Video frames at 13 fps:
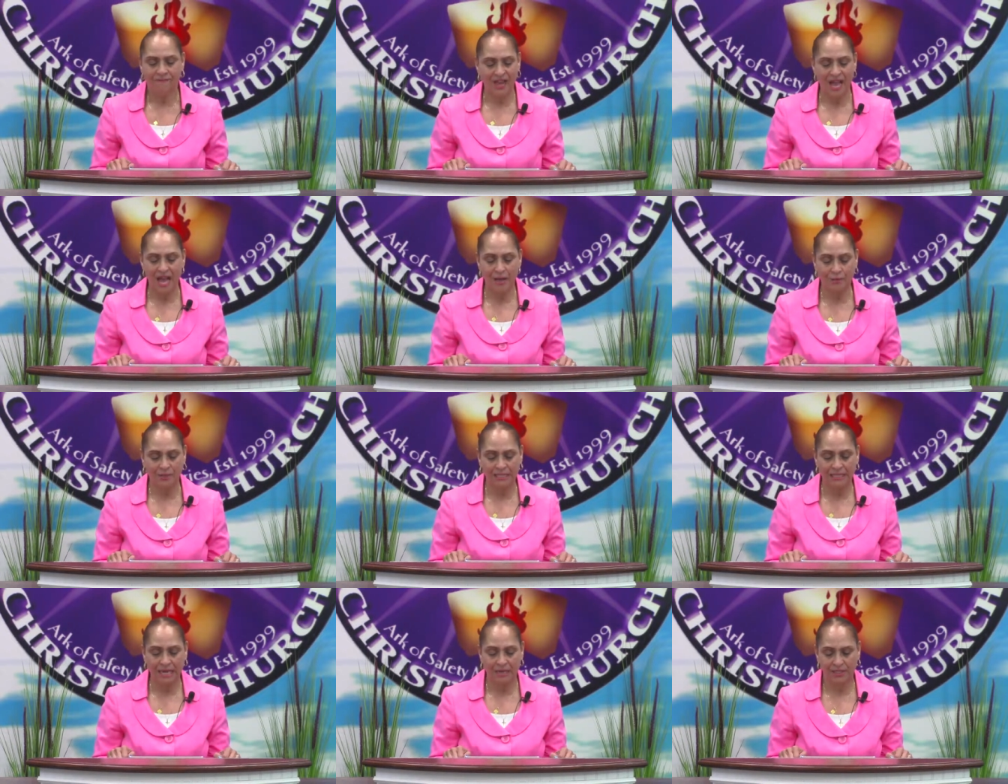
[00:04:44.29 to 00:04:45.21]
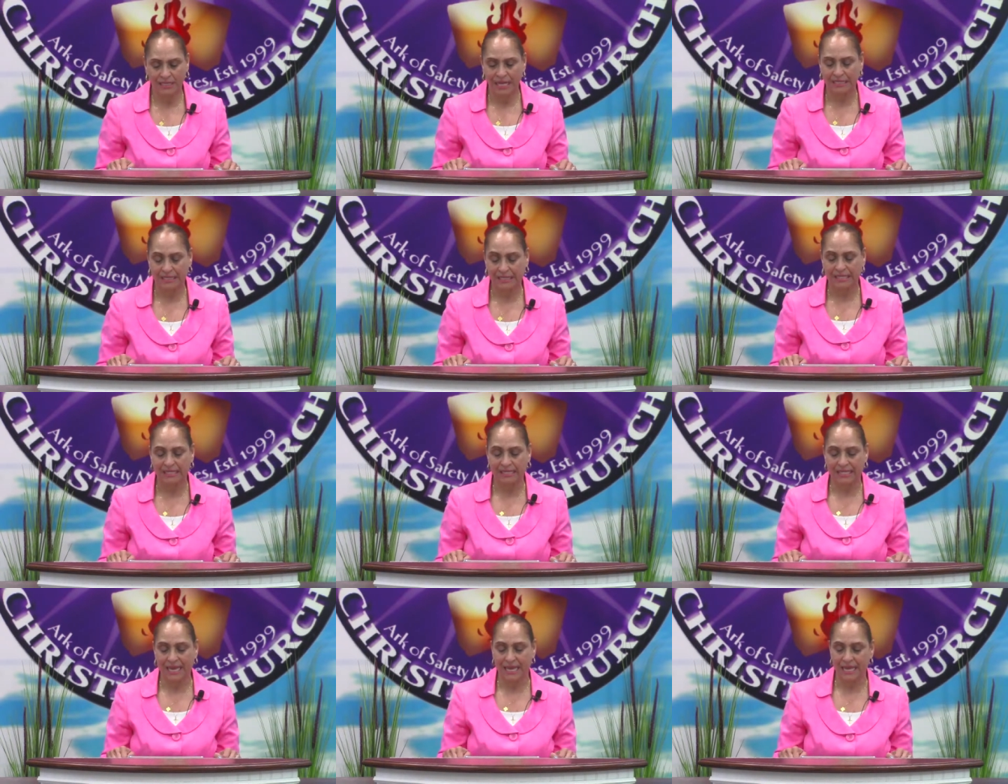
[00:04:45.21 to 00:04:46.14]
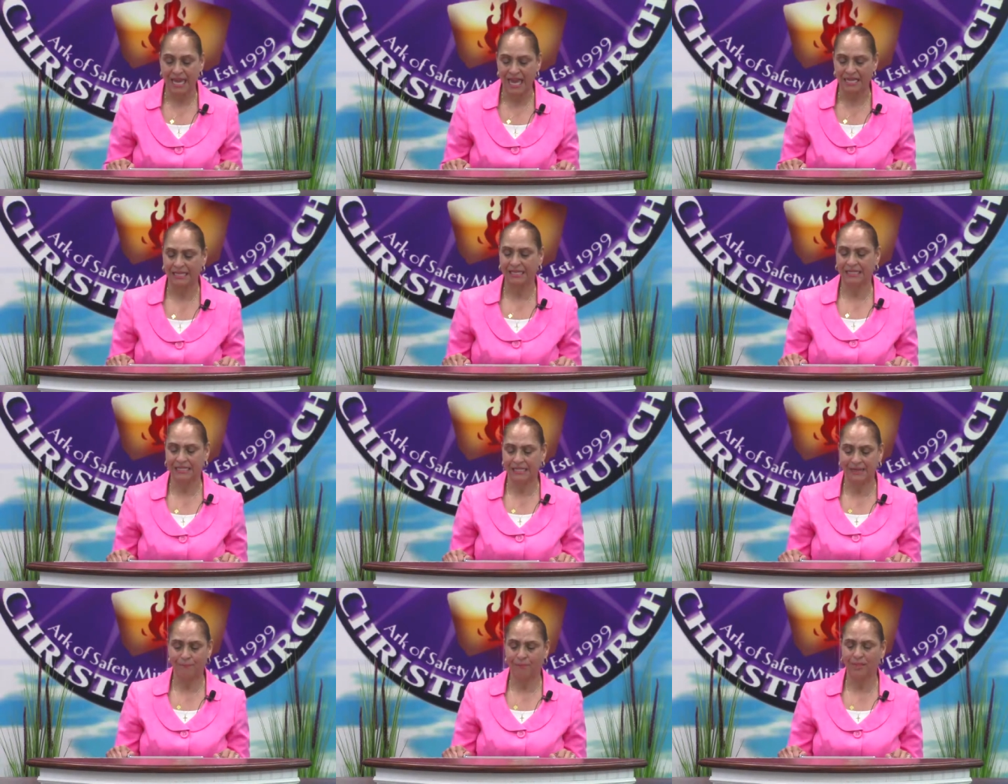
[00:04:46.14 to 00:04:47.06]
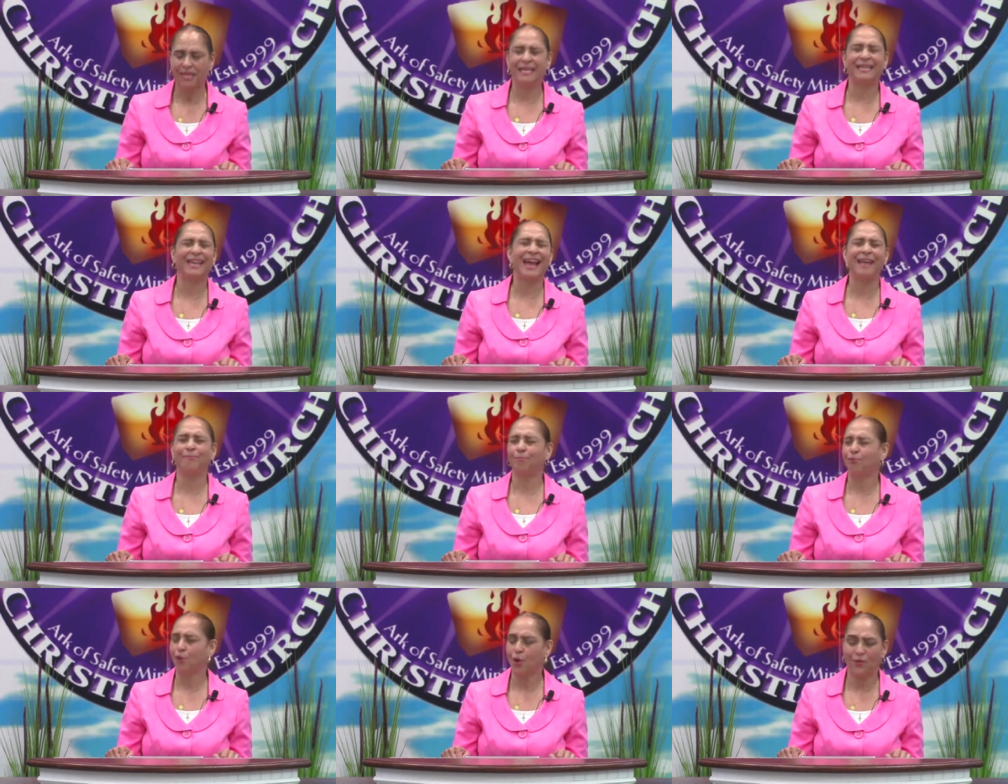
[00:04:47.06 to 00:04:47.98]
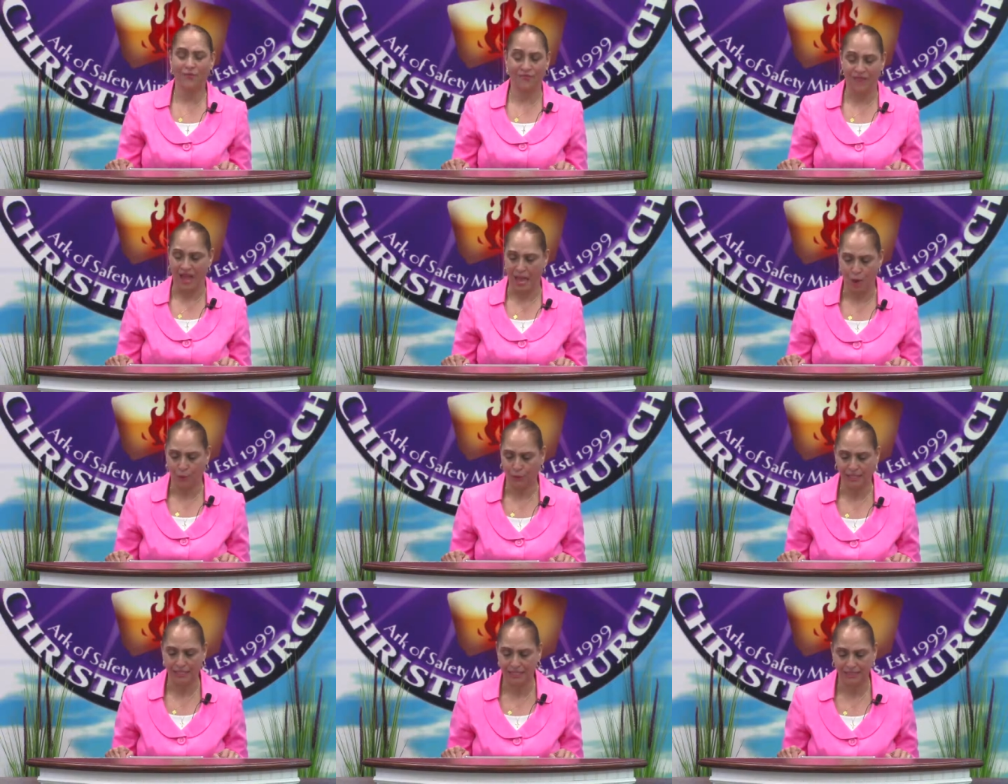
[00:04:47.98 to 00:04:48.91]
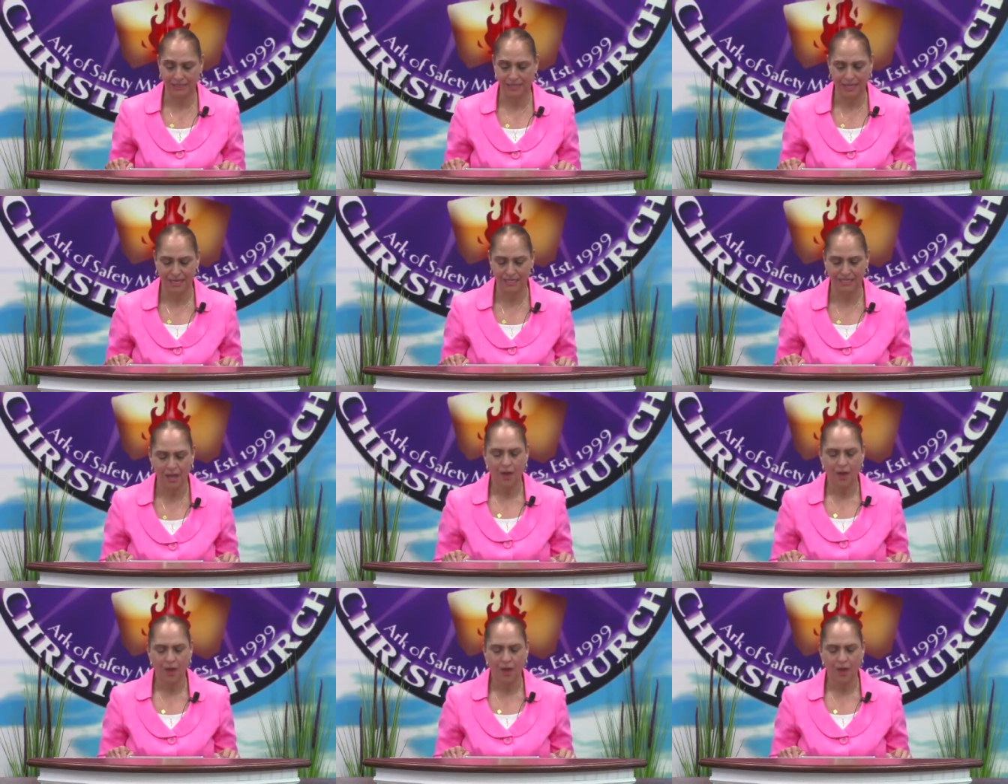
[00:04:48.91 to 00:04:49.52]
found in our text today, and it simply yet profoundly says,